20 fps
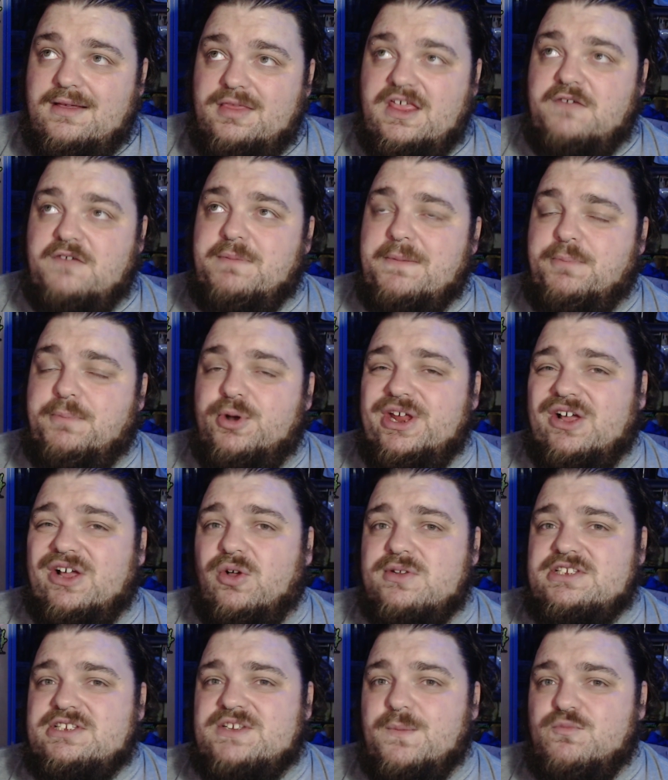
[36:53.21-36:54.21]
They've been putting
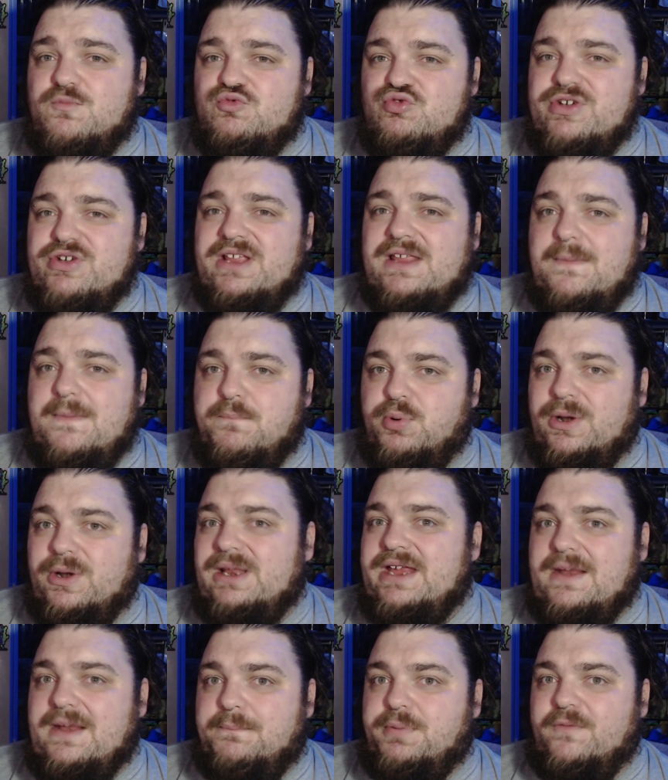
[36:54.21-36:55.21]
on some really
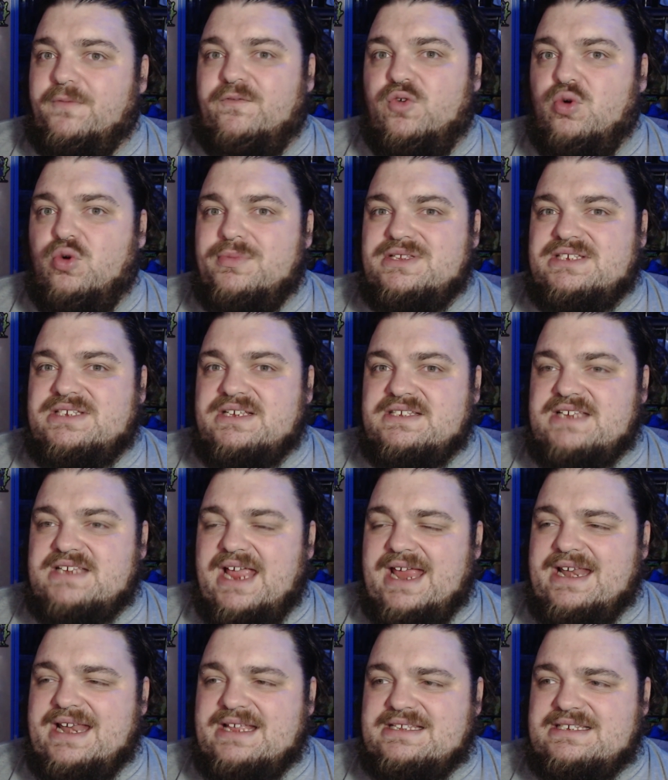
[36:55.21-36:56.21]
brilliant performances,
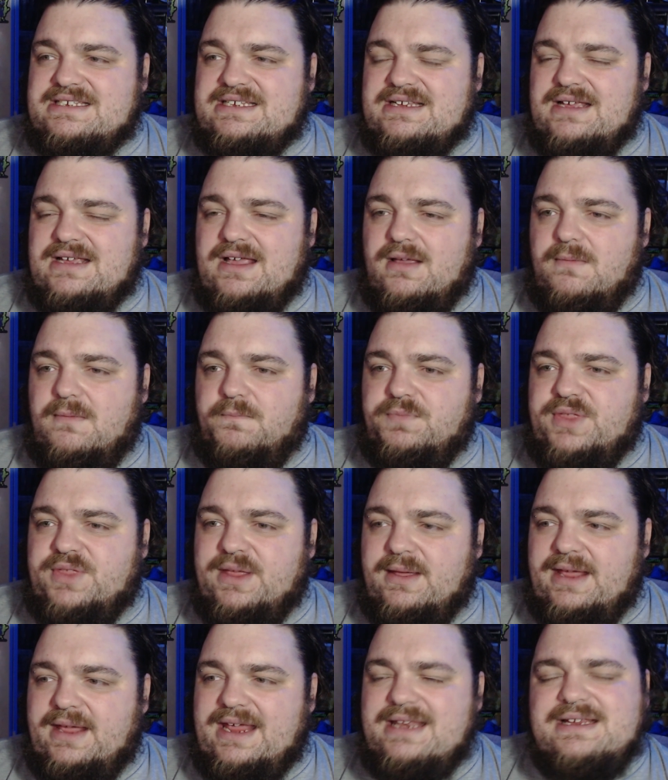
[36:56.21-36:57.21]
and it's
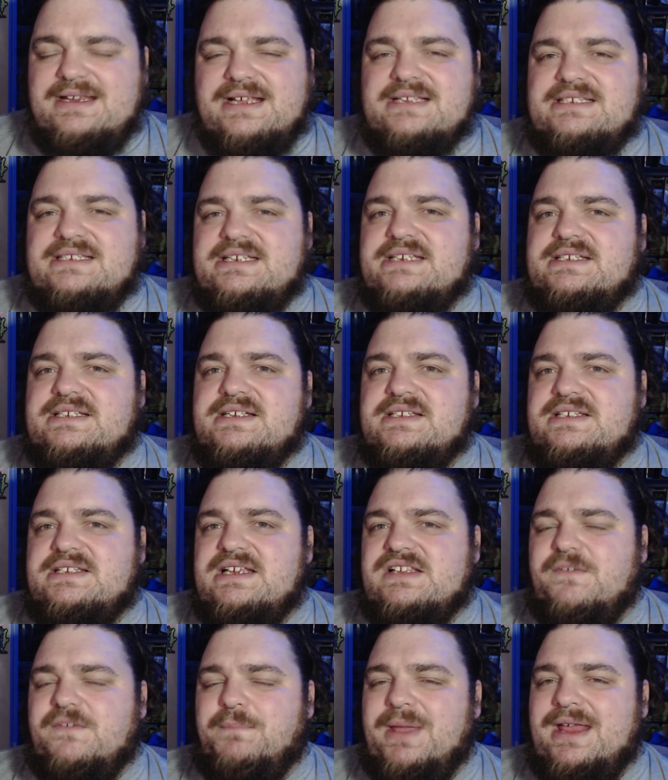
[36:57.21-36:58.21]
the
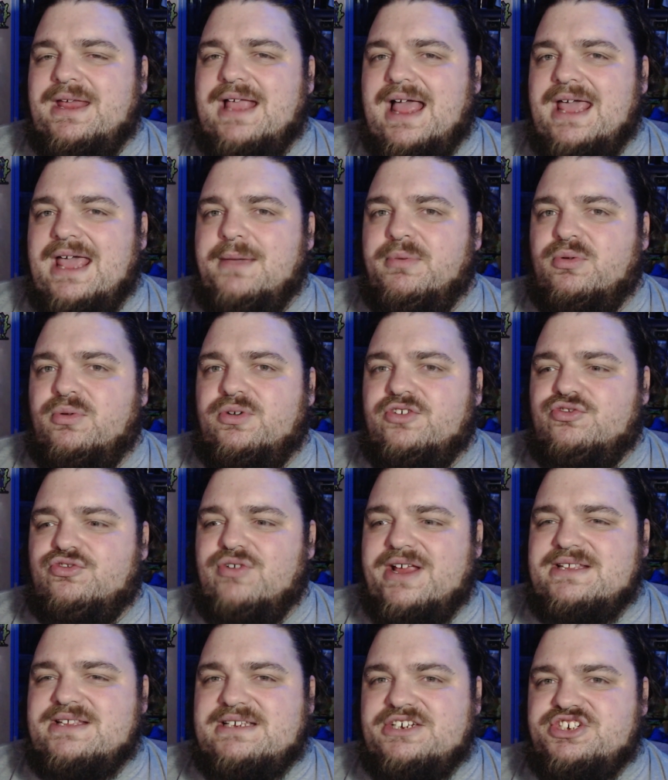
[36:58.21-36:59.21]
inconsistencies of being able to
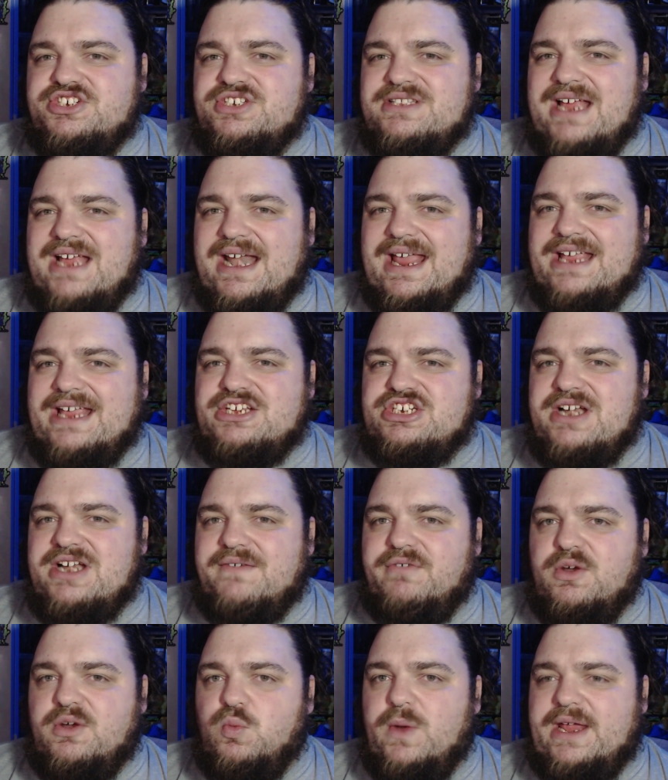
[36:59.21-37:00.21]
transition that each and
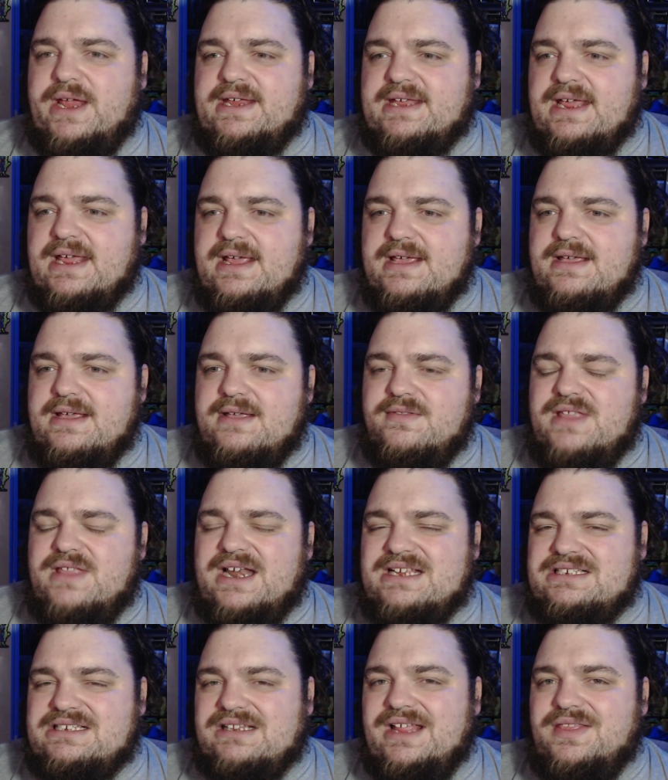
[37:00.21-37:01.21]
every week
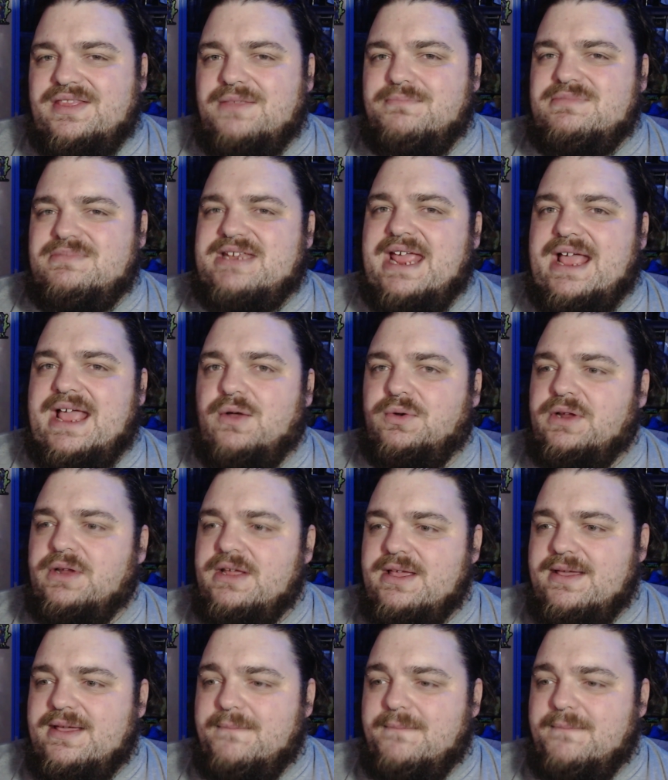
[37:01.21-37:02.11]
that has let them down.